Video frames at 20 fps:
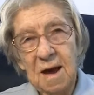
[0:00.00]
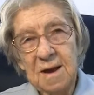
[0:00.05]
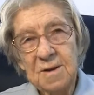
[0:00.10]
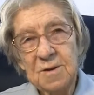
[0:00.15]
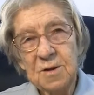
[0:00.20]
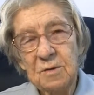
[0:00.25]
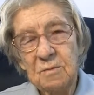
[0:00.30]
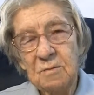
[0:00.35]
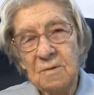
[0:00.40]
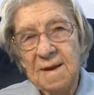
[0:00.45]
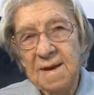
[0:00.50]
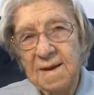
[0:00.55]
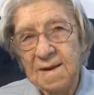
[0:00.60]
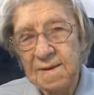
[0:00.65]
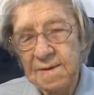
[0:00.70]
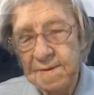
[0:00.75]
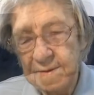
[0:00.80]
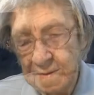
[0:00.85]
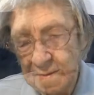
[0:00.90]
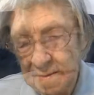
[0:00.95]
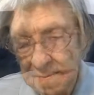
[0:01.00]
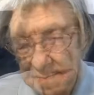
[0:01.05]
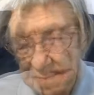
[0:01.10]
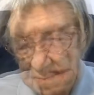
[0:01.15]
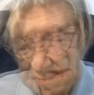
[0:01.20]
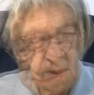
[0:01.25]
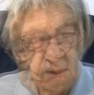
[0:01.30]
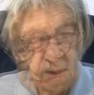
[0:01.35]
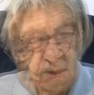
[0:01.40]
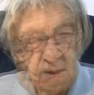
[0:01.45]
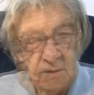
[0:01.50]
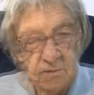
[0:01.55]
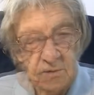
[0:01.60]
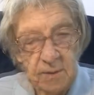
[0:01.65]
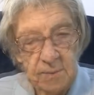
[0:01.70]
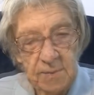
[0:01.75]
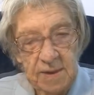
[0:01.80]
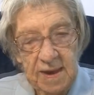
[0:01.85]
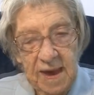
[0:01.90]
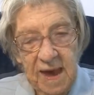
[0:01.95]
like to read
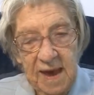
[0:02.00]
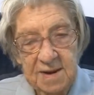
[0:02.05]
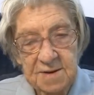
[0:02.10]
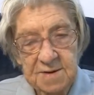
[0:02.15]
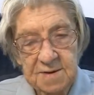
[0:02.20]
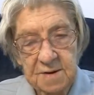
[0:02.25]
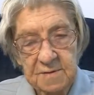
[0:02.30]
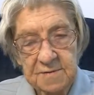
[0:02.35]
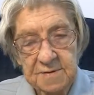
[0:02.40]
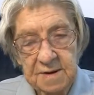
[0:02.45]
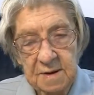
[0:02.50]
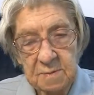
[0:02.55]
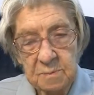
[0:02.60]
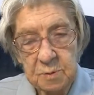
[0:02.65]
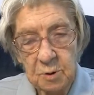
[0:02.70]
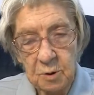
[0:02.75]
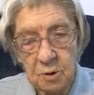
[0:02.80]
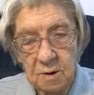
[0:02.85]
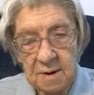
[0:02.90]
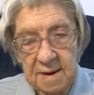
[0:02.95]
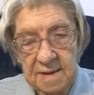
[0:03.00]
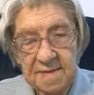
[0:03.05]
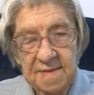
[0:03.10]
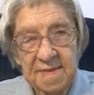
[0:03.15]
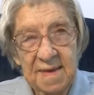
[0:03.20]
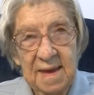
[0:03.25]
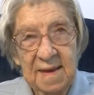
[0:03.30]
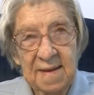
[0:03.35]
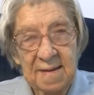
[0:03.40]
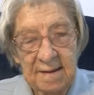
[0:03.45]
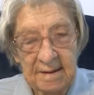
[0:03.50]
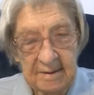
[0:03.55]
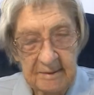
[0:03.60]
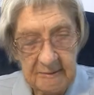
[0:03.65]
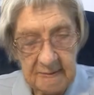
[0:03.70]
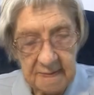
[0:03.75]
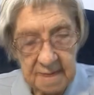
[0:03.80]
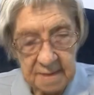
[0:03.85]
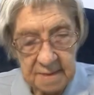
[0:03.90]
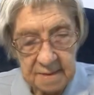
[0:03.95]
from the Acts of Saint Paul and
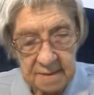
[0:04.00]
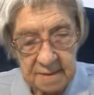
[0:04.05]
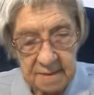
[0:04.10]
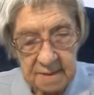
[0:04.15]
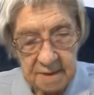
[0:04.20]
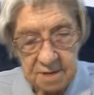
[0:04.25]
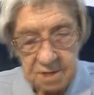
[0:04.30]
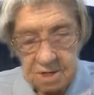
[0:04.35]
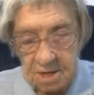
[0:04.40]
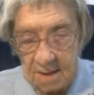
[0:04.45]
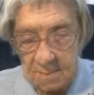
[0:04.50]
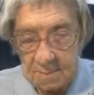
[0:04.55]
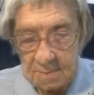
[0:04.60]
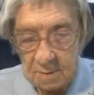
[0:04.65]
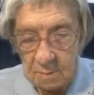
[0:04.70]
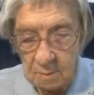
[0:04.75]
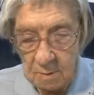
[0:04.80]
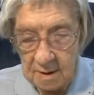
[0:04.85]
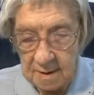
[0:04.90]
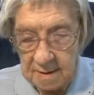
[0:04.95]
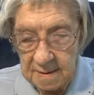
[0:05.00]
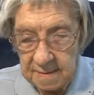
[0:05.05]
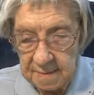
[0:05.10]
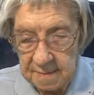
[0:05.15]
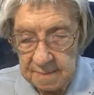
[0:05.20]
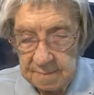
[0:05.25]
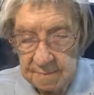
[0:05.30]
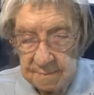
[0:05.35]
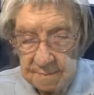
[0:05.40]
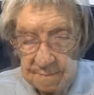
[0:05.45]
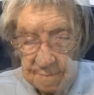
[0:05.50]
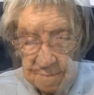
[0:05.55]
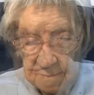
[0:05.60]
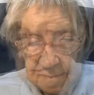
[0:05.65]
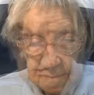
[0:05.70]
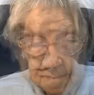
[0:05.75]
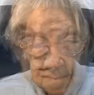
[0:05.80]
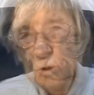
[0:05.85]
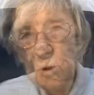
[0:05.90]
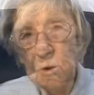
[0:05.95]
Thecla, chapter one.
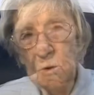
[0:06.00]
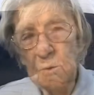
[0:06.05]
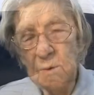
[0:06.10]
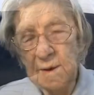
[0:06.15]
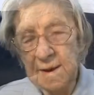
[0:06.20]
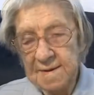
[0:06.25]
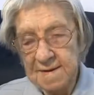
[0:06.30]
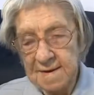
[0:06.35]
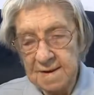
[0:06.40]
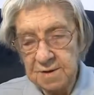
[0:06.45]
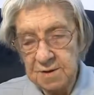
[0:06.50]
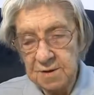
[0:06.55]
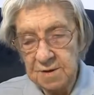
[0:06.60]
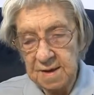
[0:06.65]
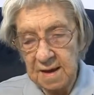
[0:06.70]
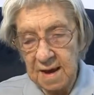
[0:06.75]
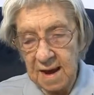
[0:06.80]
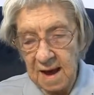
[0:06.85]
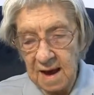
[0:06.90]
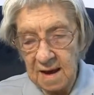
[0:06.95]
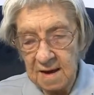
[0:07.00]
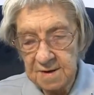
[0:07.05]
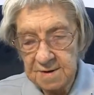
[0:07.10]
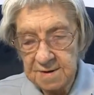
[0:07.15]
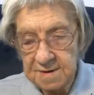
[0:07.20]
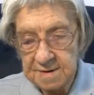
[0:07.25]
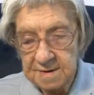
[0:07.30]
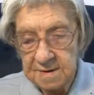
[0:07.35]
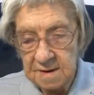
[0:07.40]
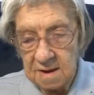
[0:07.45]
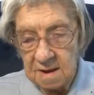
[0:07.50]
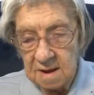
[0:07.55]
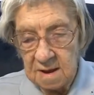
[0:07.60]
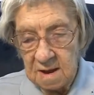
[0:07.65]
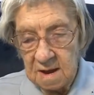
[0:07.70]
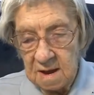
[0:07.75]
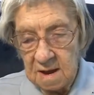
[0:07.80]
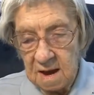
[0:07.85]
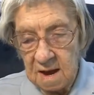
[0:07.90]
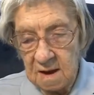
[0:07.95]
Paul went into the house
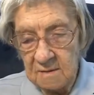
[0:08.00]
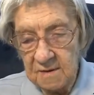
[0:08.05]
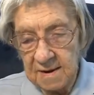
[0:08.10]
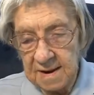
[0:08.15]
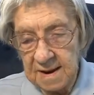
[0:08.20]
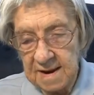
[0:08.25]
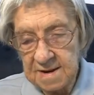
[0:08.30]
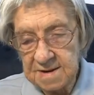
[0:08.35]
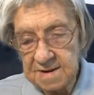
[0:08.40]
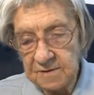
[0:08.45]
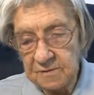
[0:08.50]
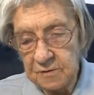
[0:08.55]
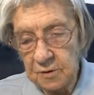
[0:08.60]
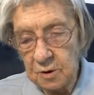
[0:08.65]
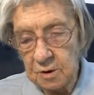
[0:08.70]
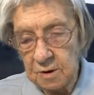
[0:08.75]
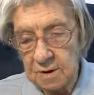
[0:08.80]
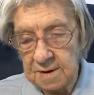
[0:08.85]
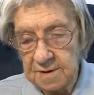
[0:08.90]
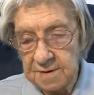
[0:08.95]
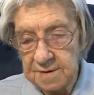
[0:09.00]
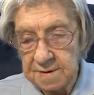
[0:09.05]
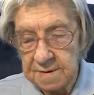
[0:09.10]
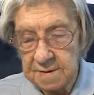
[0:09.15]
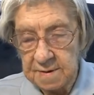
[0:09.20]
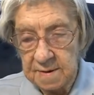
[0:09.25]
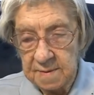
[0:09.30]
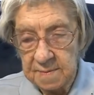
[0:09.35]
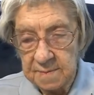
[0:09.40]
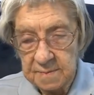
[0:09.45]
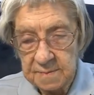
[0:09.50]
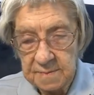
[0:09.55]
of Onesiphorus.